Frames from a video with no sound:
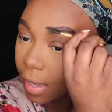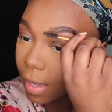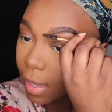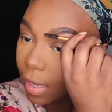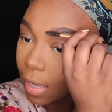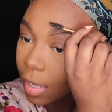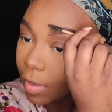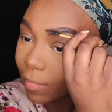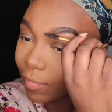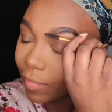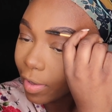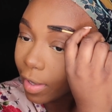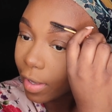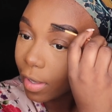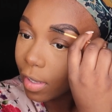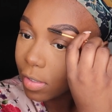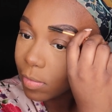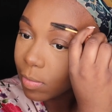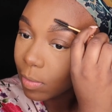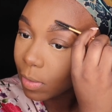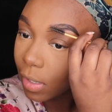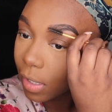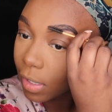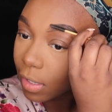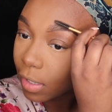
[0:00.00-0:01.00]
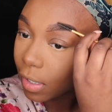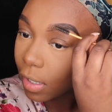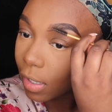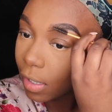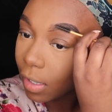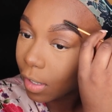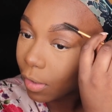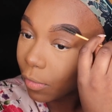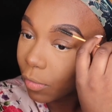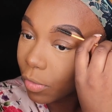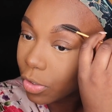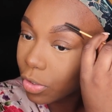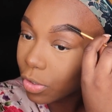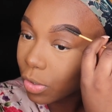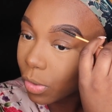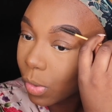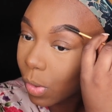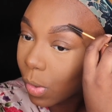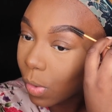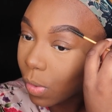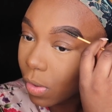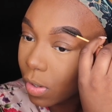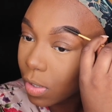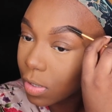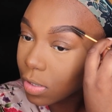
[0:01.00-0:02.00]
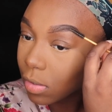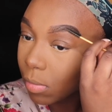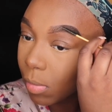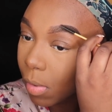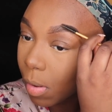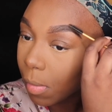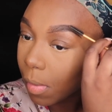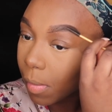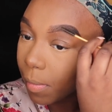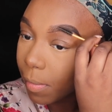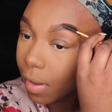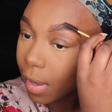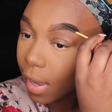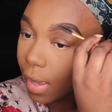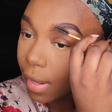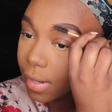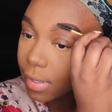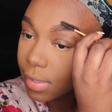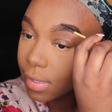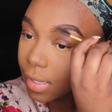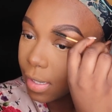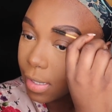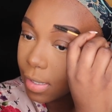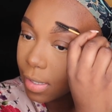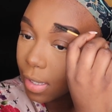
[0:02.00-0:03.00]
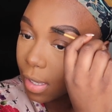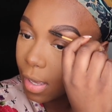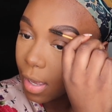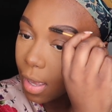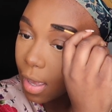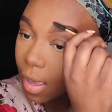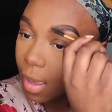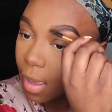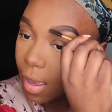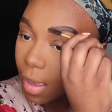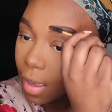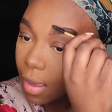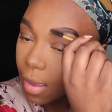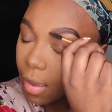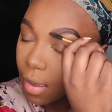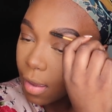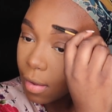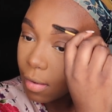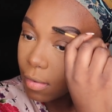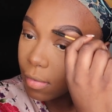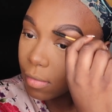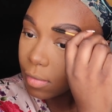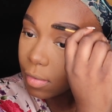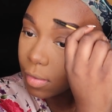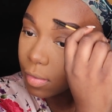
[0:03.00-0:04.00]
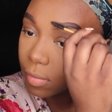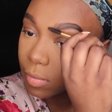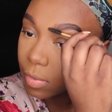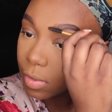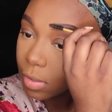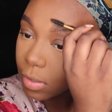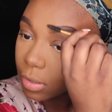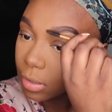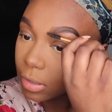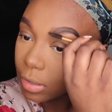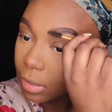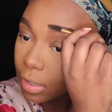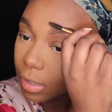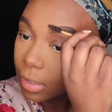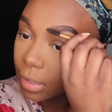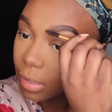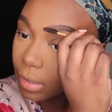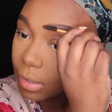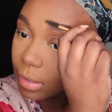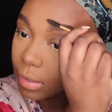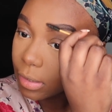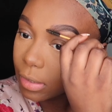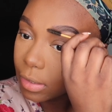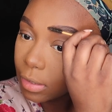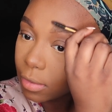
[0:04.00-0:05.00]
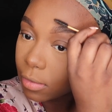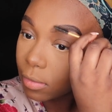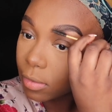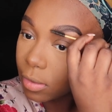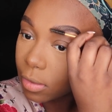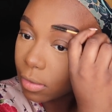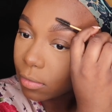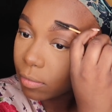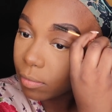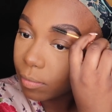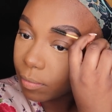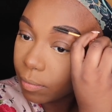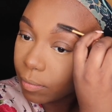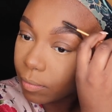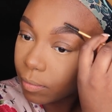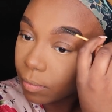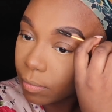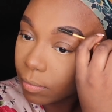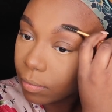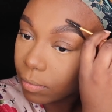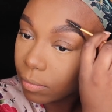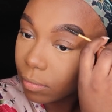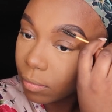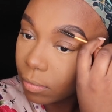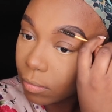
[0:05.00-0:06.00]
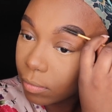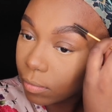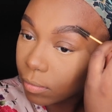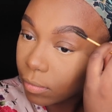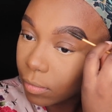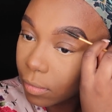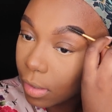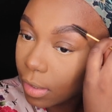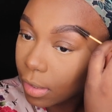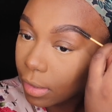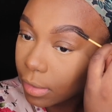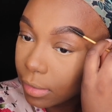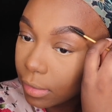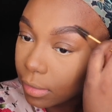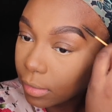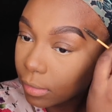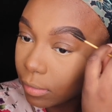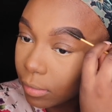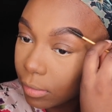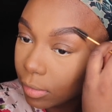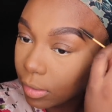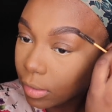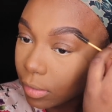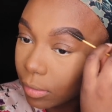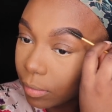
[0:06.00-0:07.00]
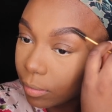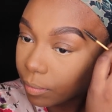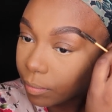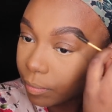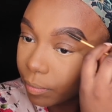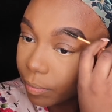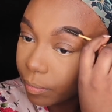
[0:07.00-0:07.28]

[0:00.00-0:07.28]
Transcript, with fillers: He even asked me the other day, like, "Would you on to my mama Galentine's Day? And I'm just like, I don't know. I don't know.